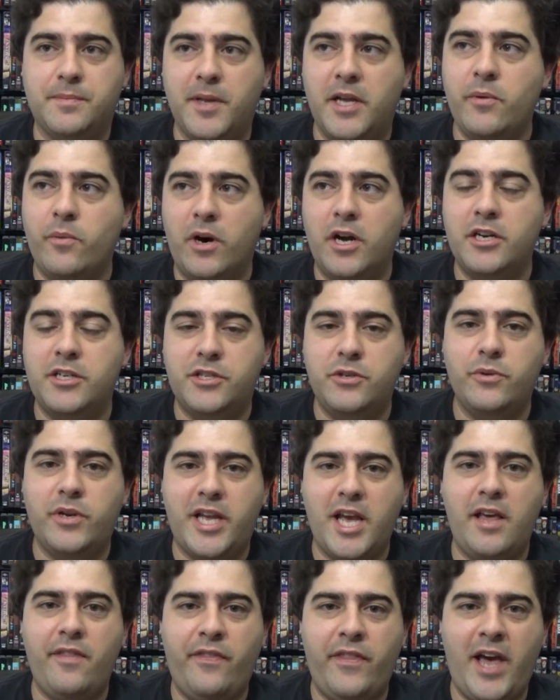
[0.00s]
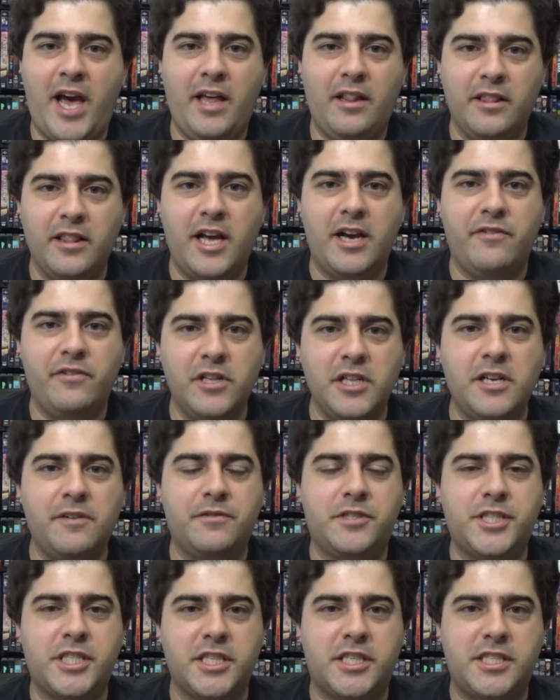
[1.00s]
They wanted to get that level
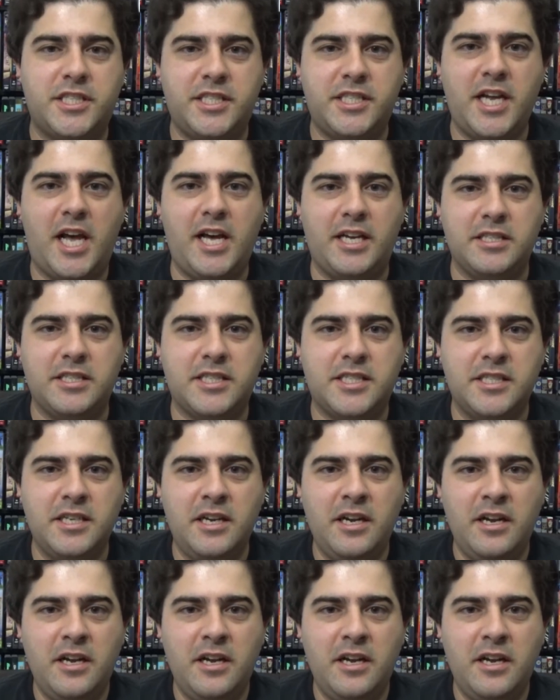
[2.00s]
of success